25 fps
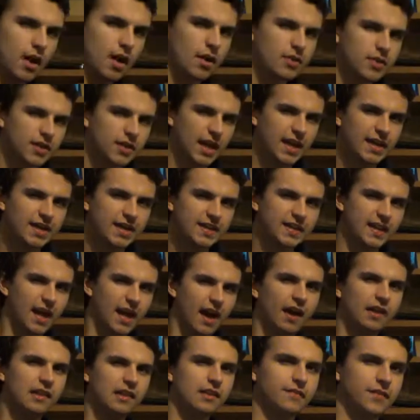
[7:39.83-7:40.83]
Okay,
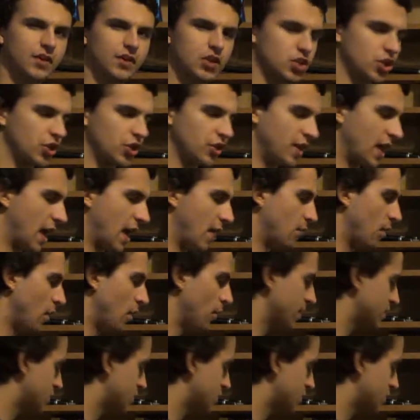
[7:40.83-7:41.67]
colour vision then. Well,